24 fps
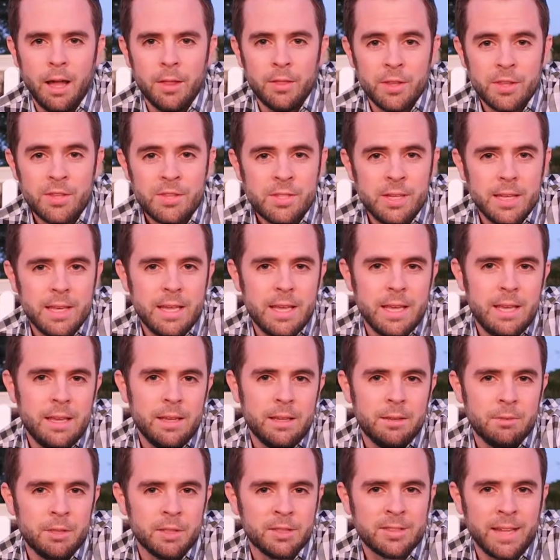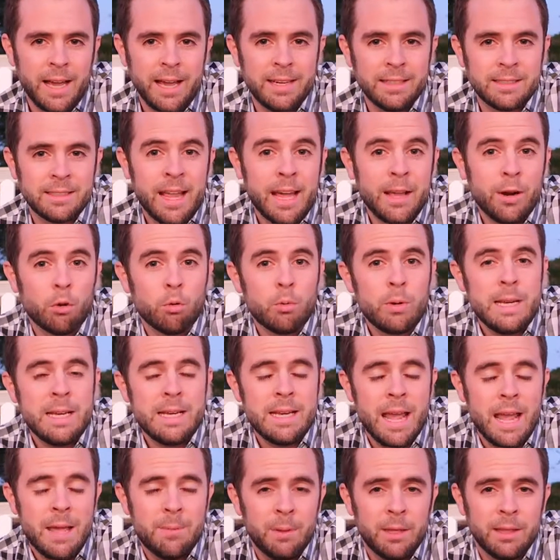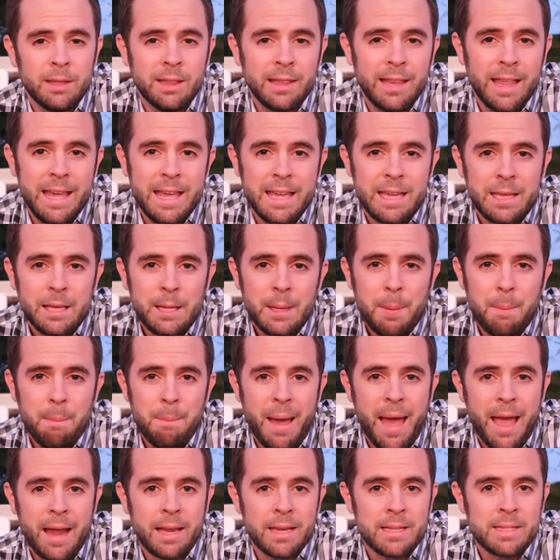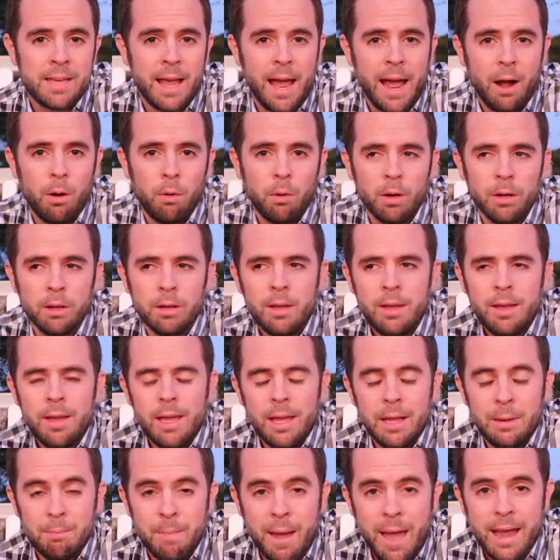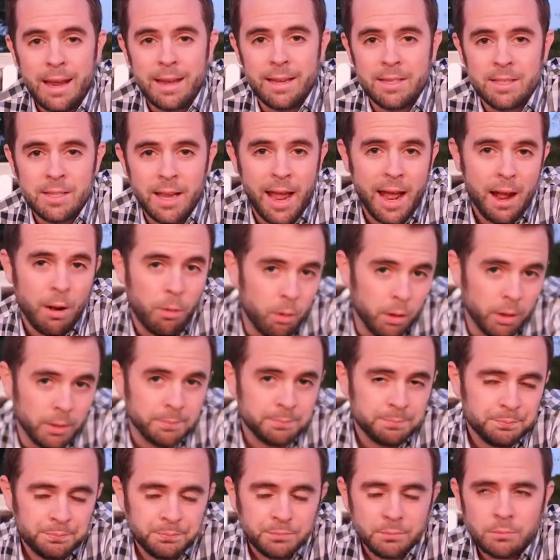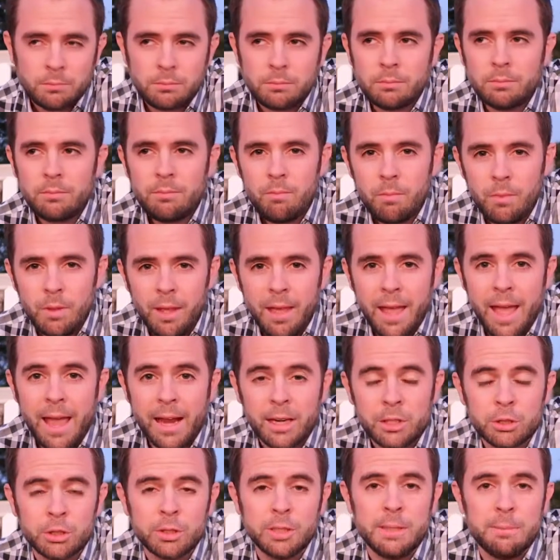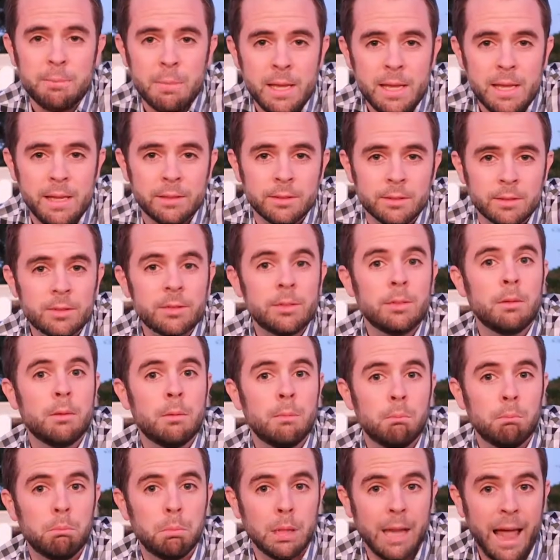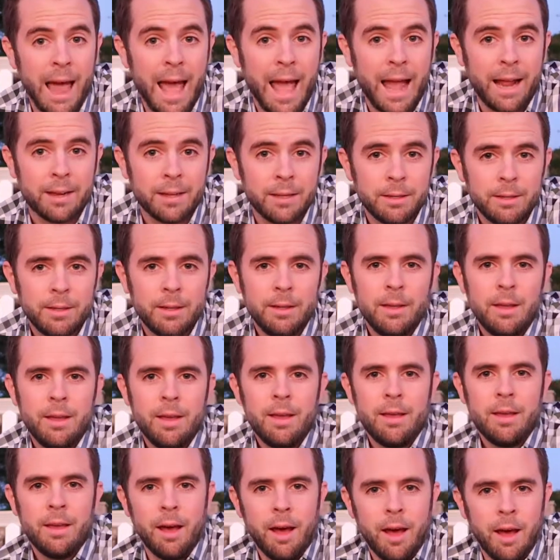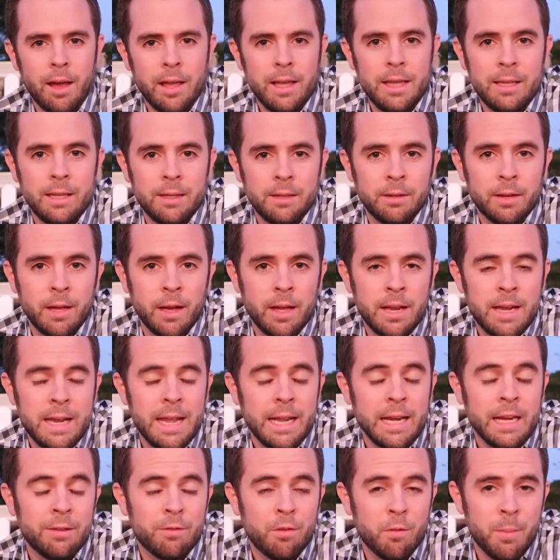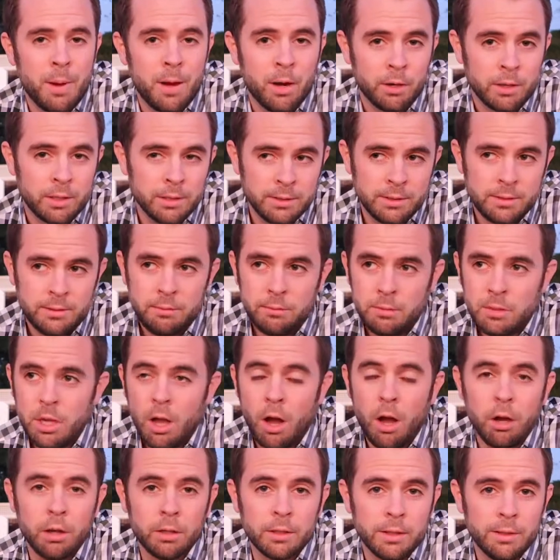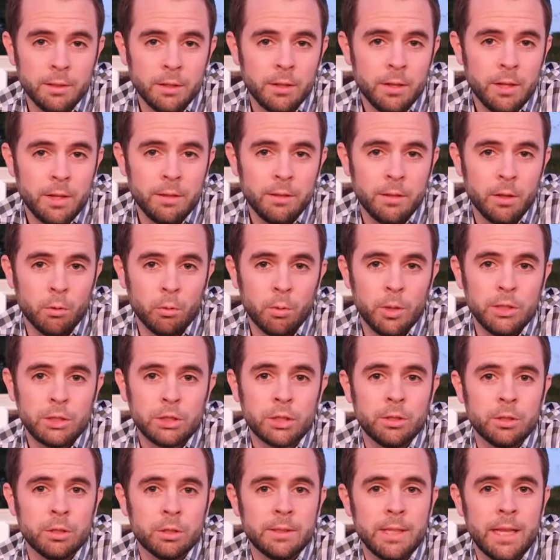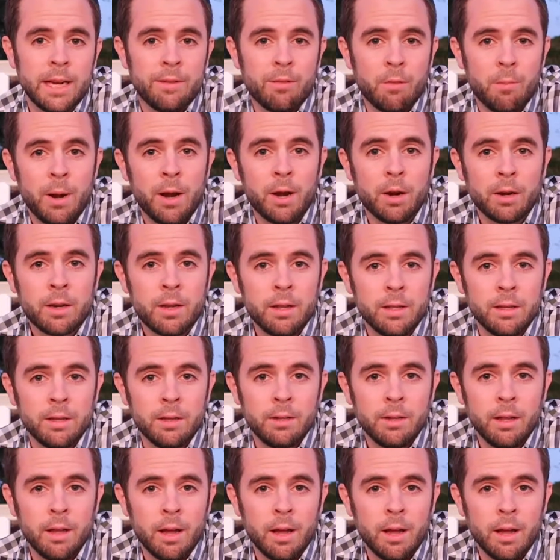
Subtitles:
the city decided to kind of rename it Lake Macatawa. And Macatawa actually means black in Native American tongue, and the original Native American